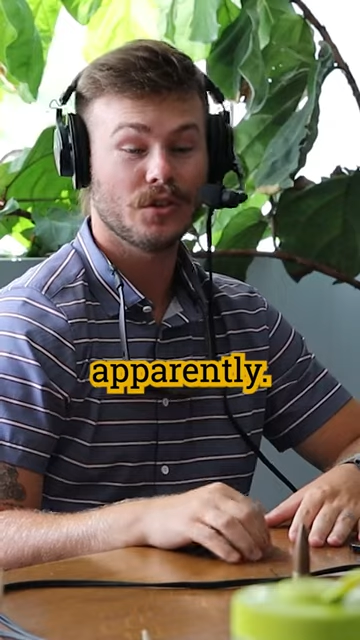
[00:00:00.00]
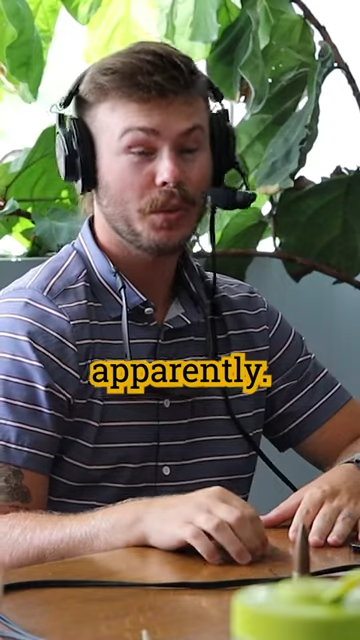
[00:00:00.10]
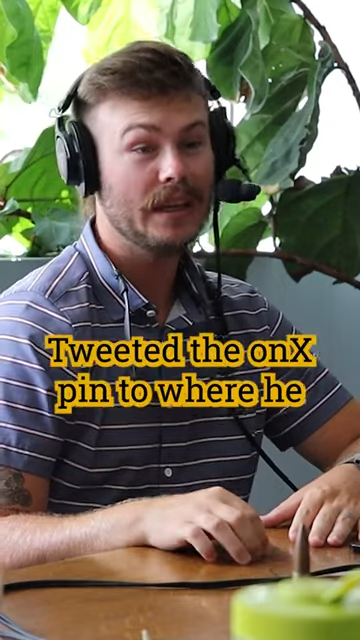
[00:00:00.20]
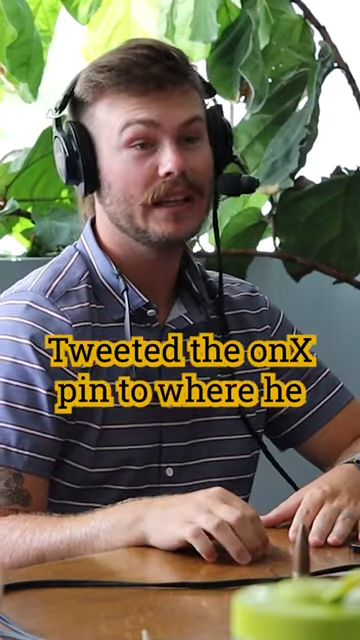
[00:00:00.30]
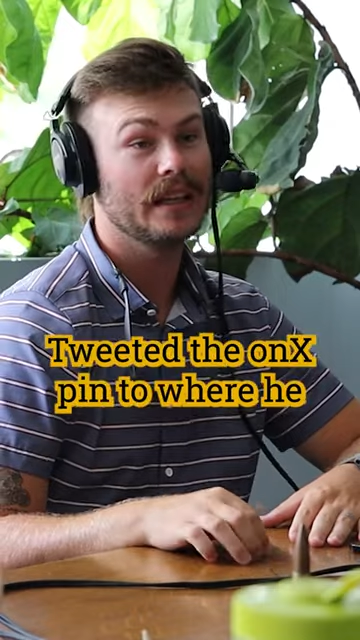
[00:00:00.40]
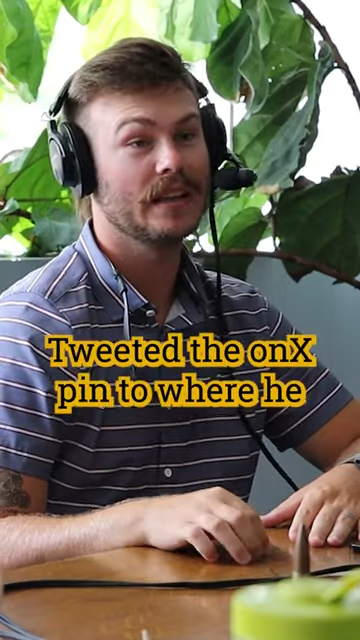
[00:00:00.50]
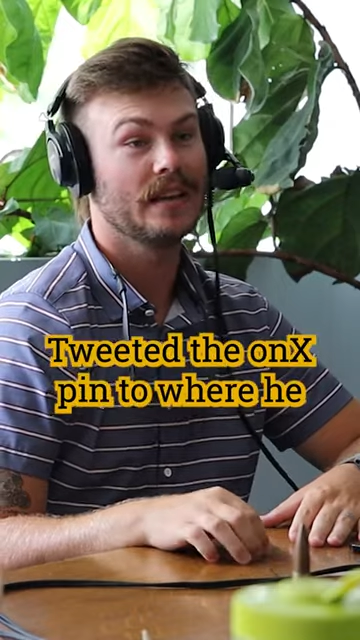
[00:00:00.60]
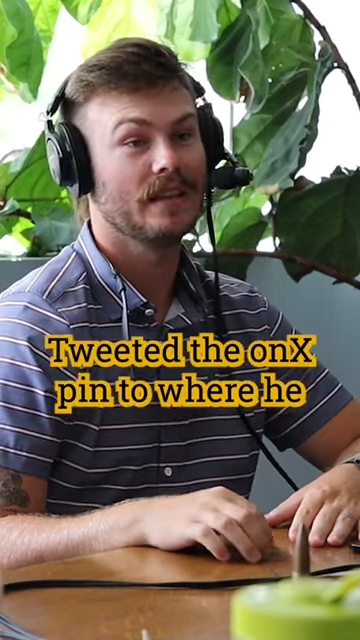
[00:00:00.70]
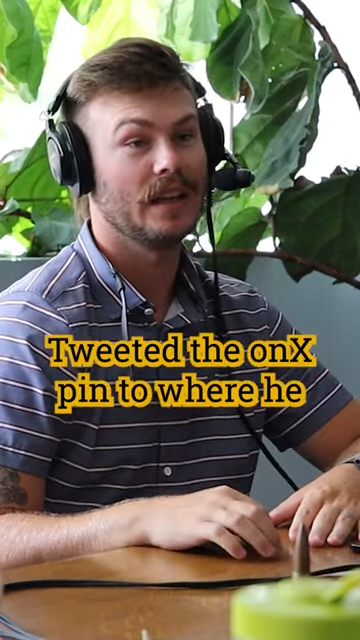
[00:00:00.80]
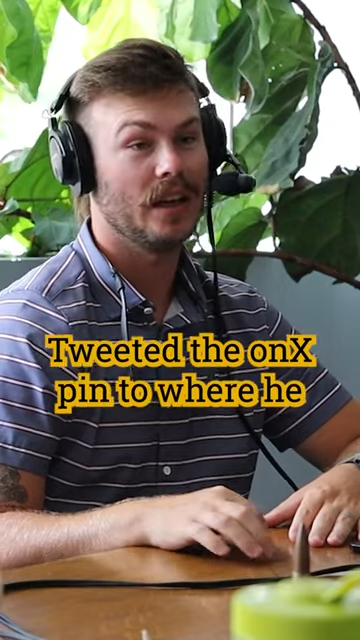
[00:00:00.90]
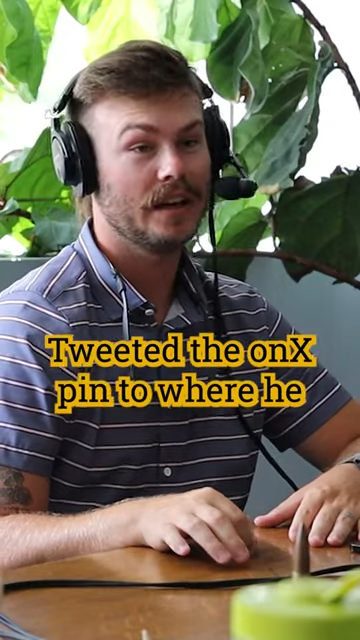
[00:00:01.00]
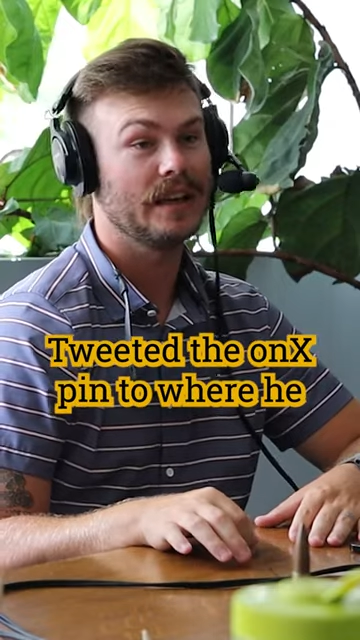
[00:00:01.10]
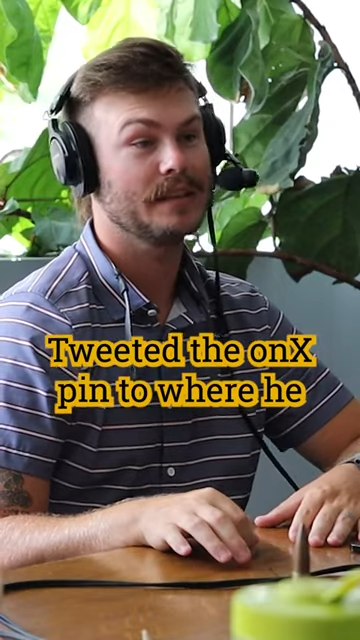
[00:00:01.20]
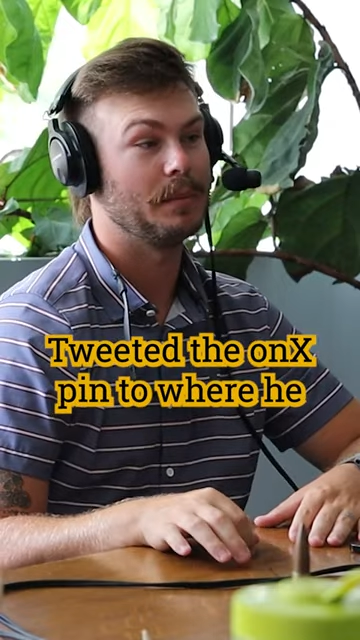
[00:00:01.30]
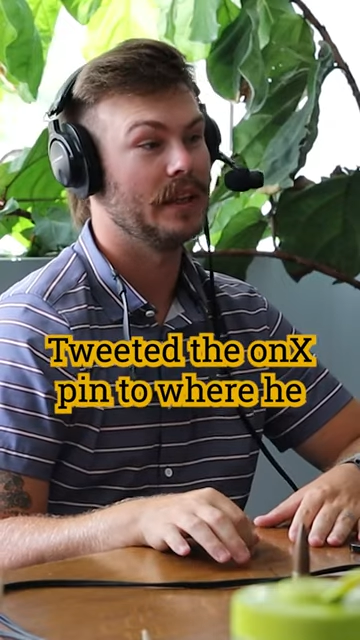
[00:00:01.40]
Tweeted the
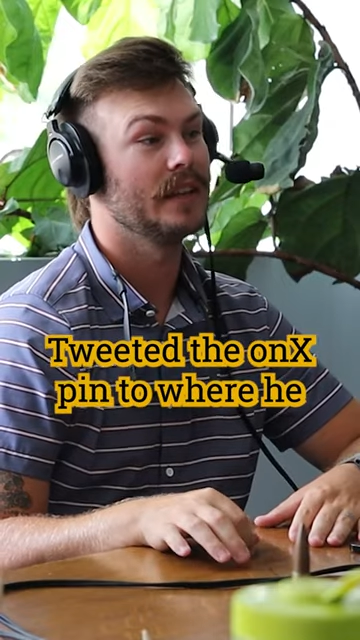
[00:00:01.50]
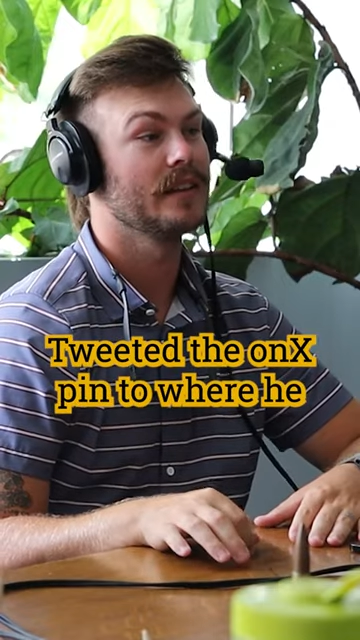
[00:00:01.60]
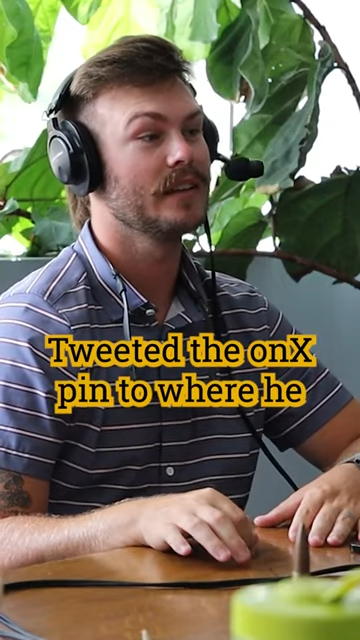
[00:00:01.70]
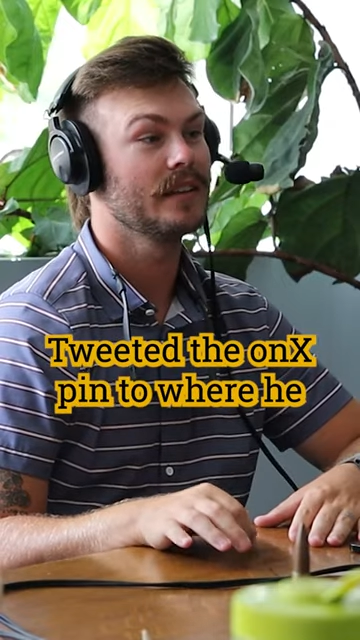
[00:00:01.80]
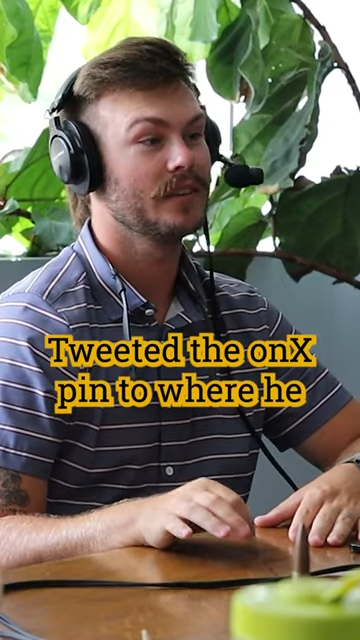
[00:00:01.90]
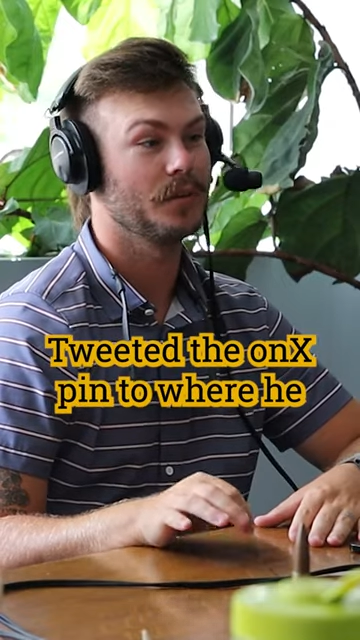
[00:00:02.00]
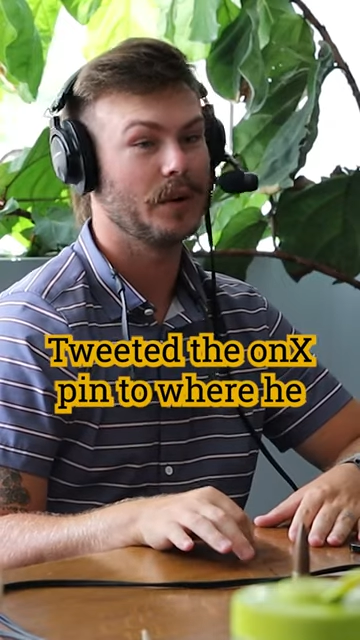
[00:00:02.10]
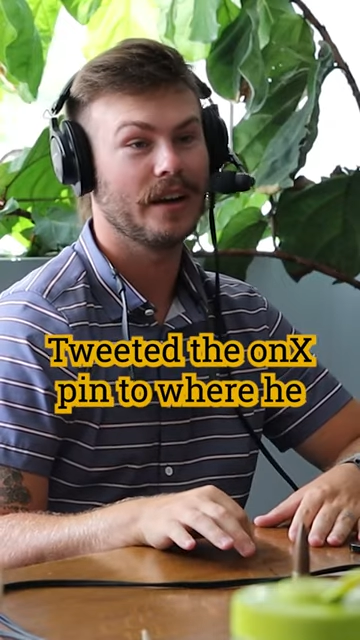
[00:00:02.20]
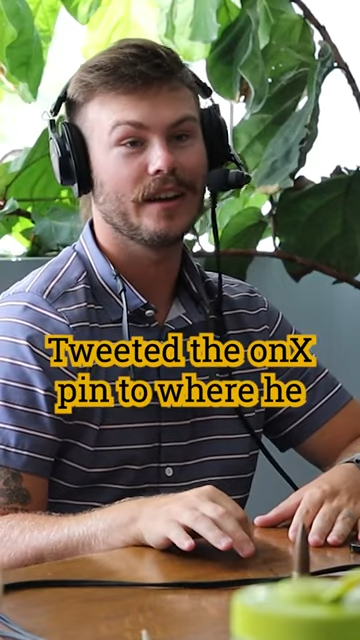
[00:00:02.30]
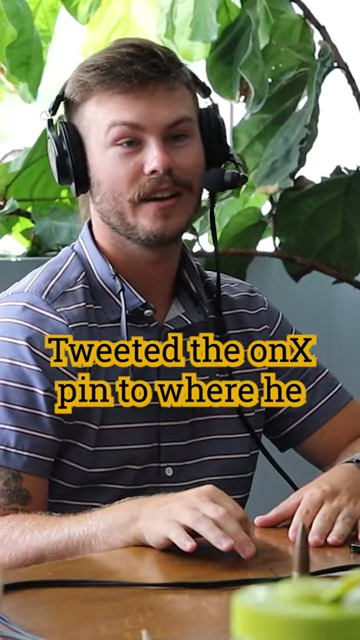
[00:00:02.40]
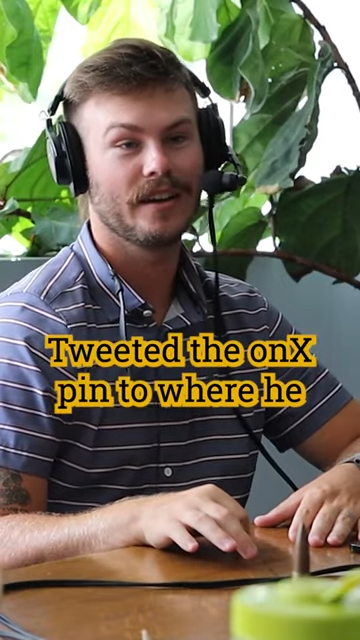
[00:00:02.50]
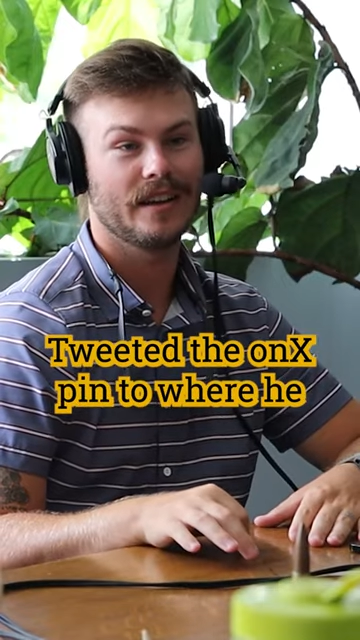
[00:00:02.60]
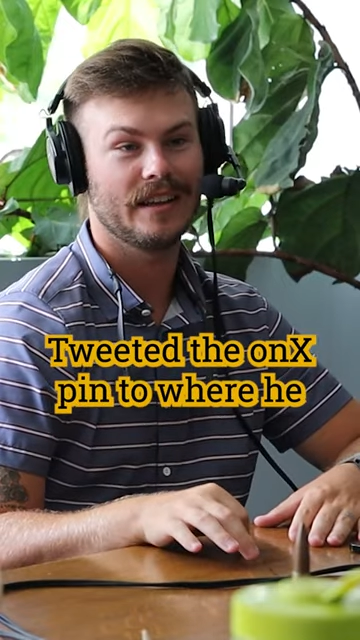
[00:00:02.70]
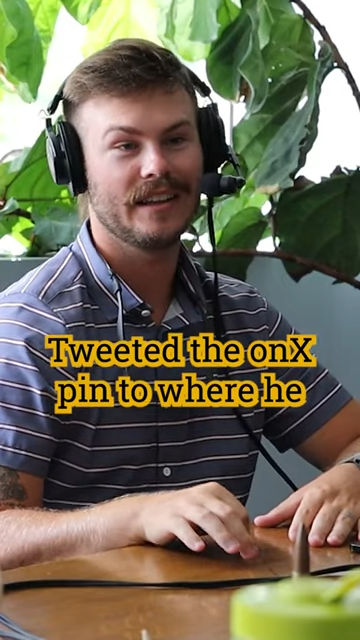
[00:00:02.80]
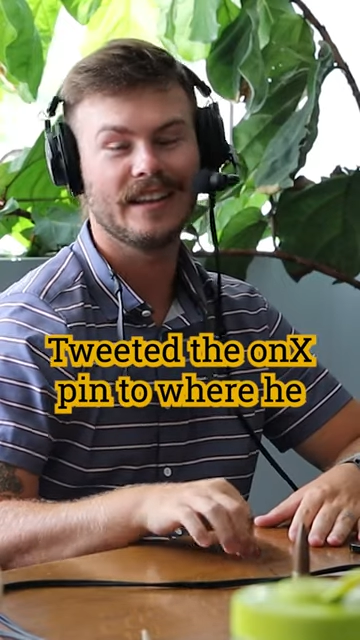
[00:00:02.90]
onX pin to where
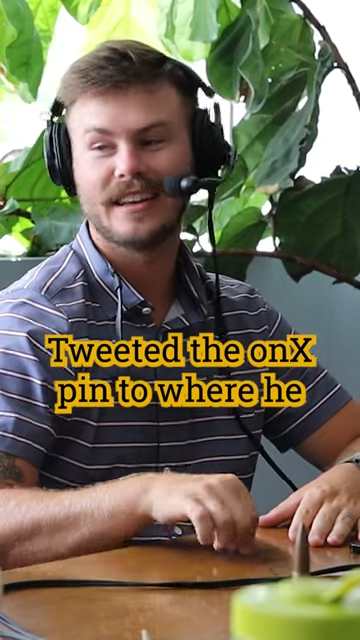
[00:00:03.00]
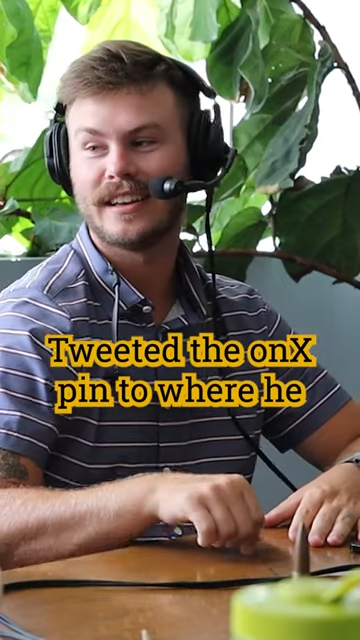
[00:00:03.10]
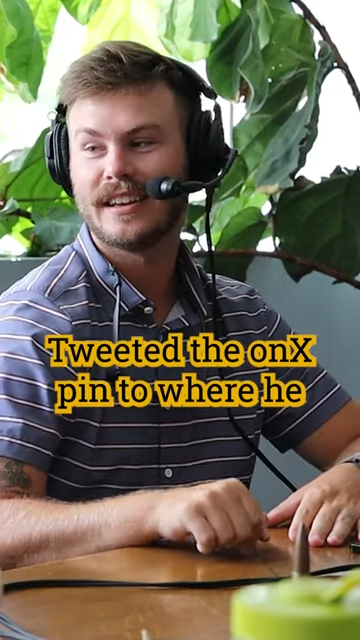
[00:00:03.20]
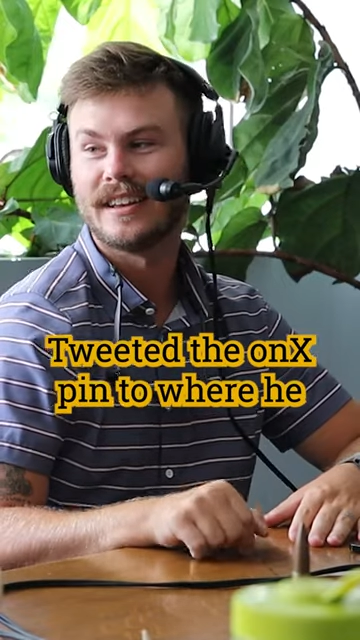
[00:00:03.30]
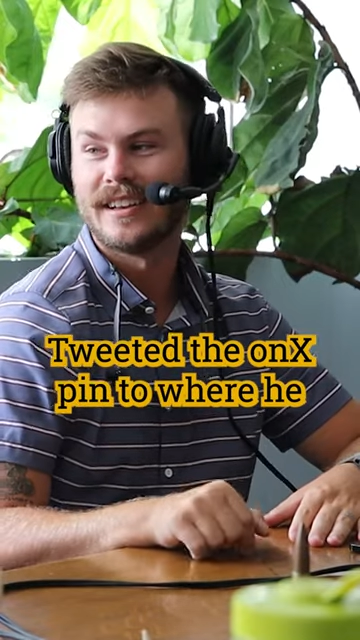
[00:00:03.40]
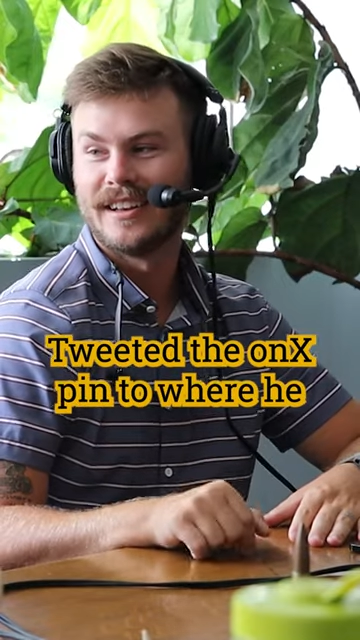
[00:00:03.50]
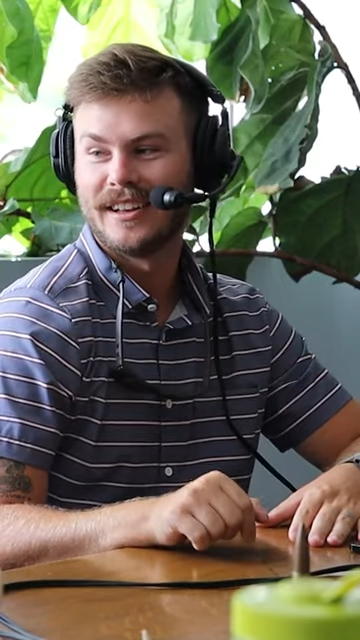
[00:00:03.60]
he